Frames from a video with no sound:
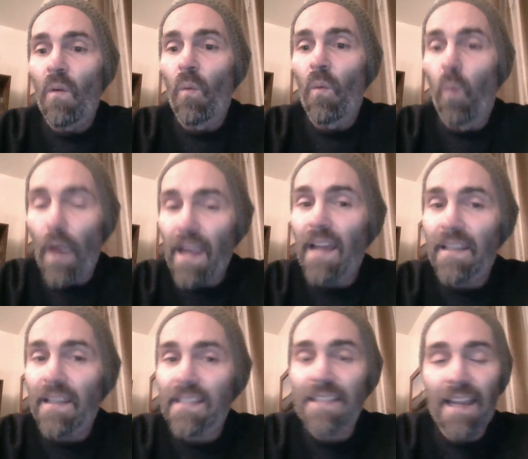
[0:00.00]
we
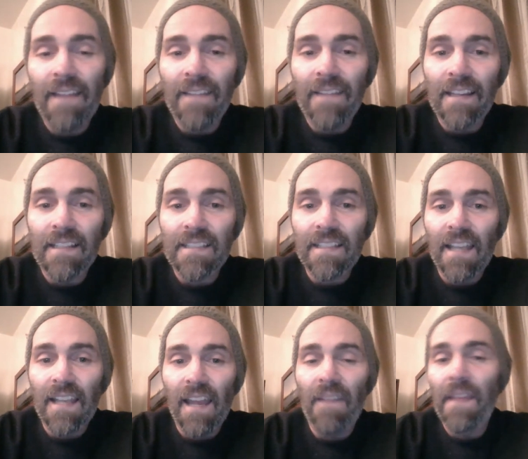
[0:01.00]
understand this,
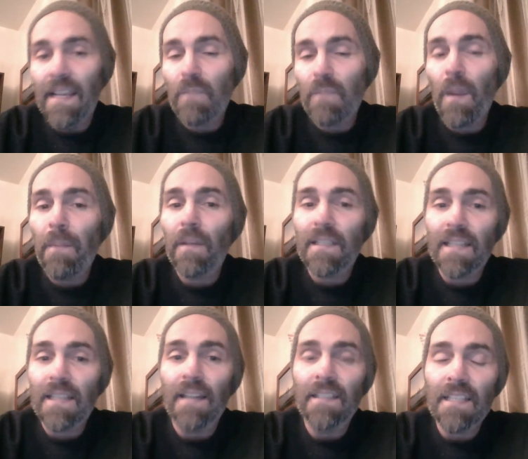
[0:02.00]
and these people are
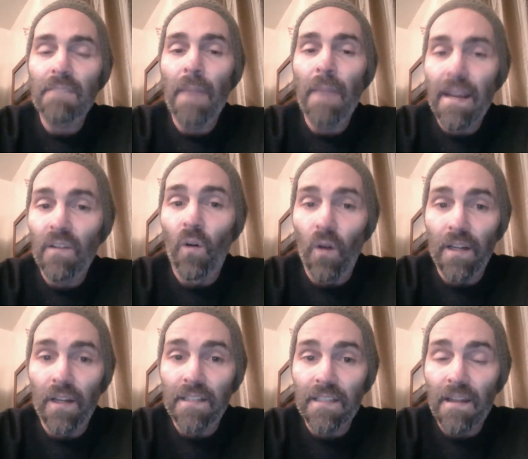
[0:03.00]
starting to make
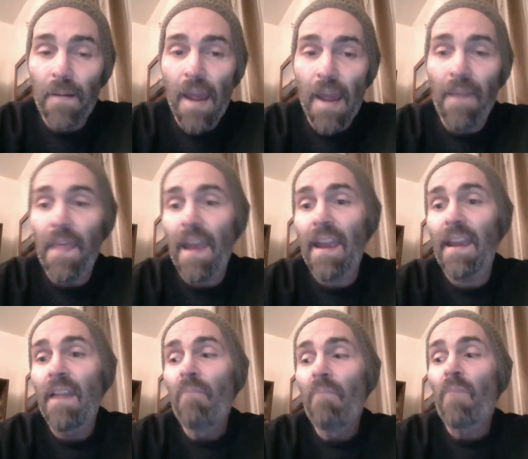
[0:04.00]
noise, and they
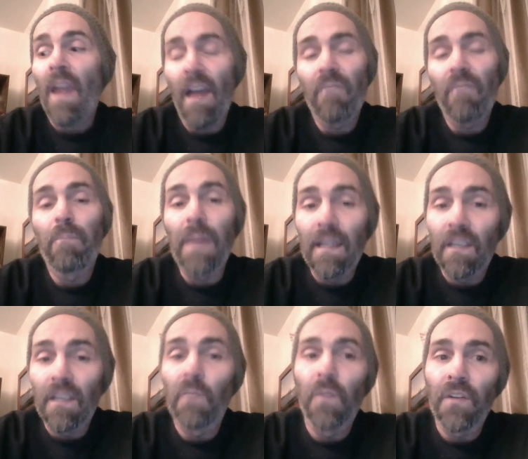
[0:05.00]
have big
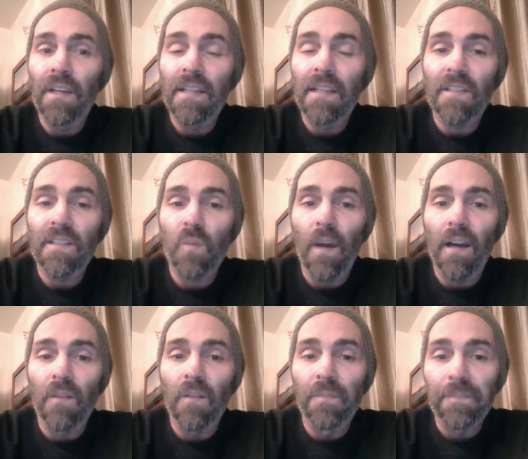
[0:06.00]
communities as well.